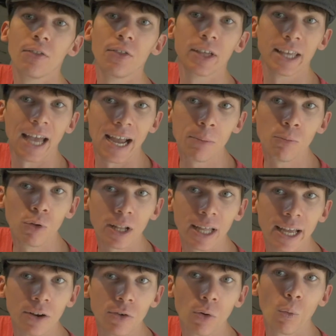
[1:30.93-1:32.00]
The game will
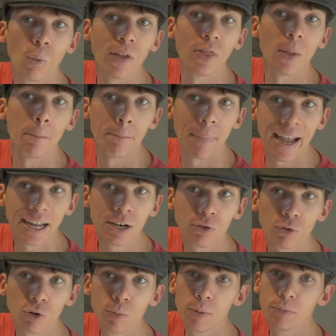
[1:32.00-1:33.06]
end when the main
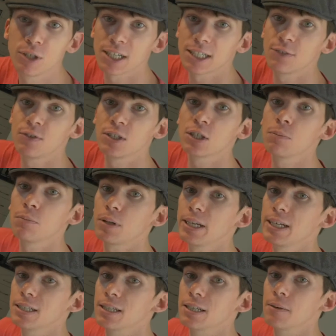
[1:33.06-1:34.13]
group objective is
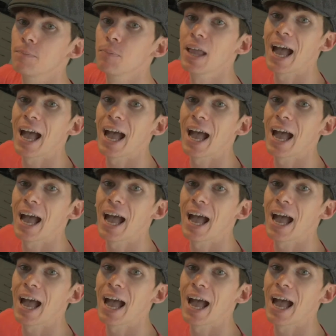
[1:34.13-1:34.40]
completed,